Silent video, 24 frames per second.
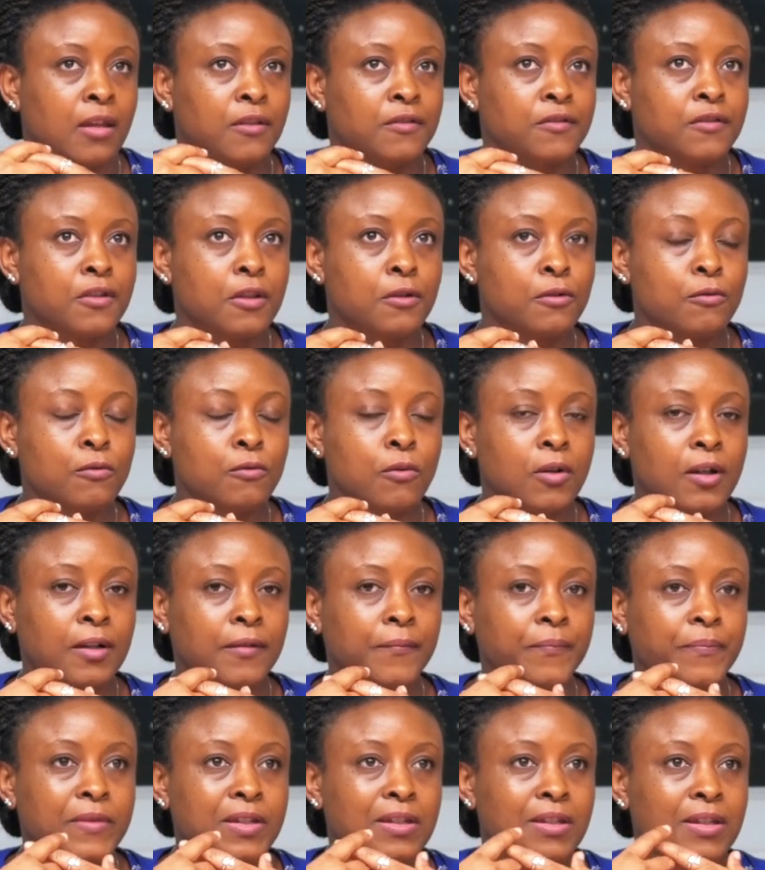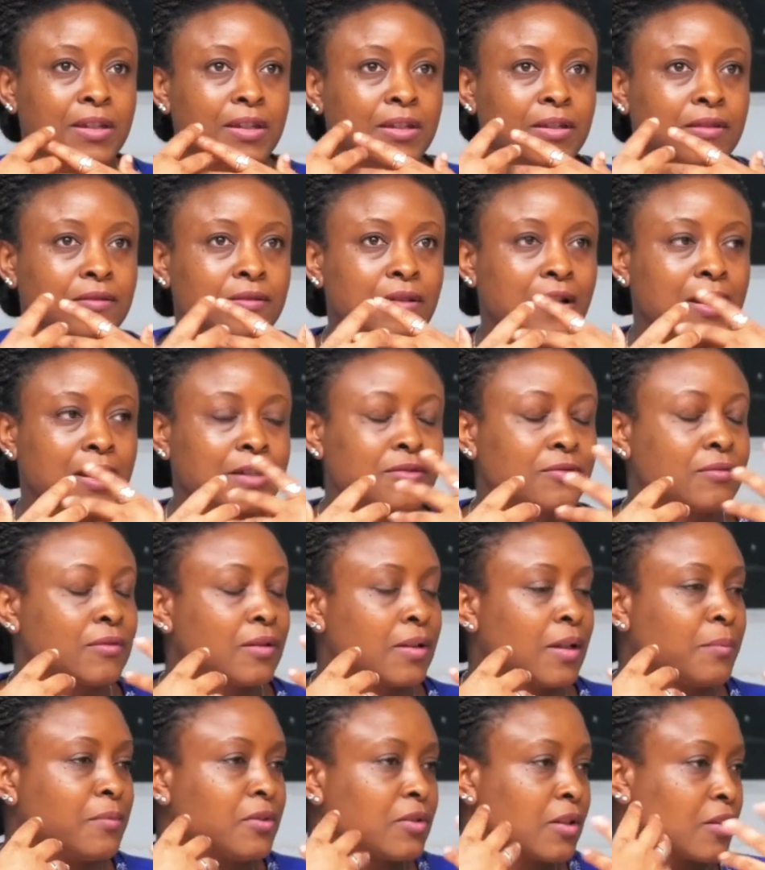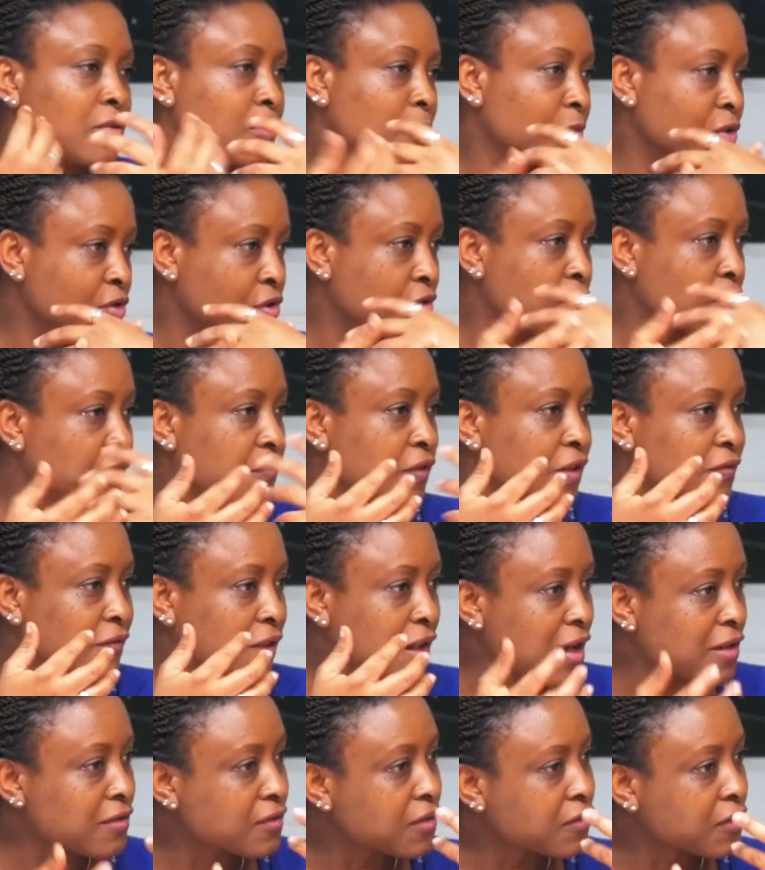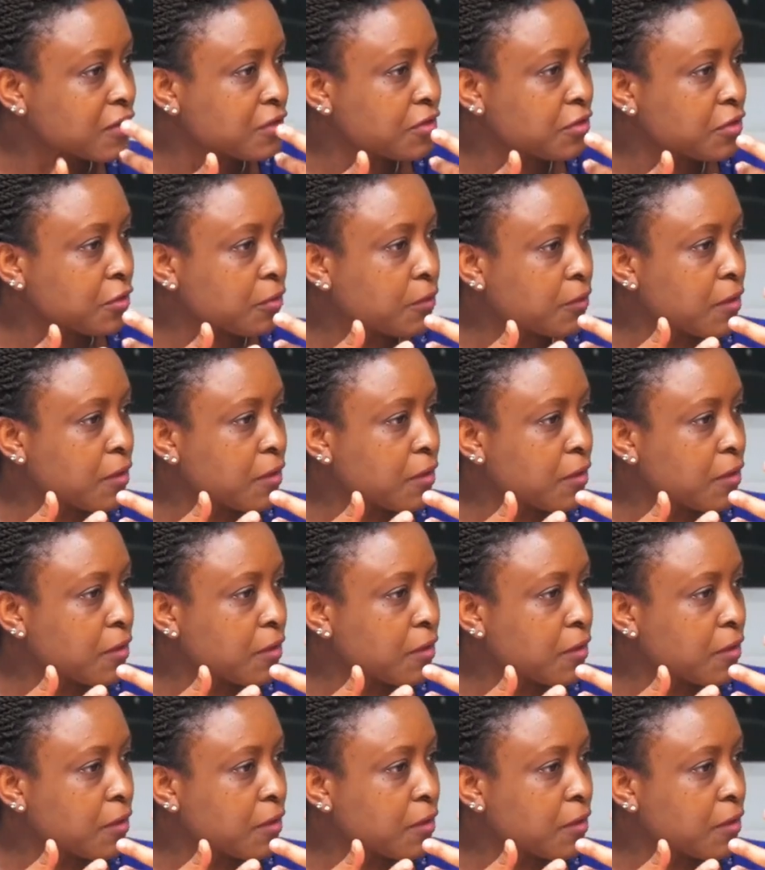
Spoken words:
So I'm not sure if I've answered your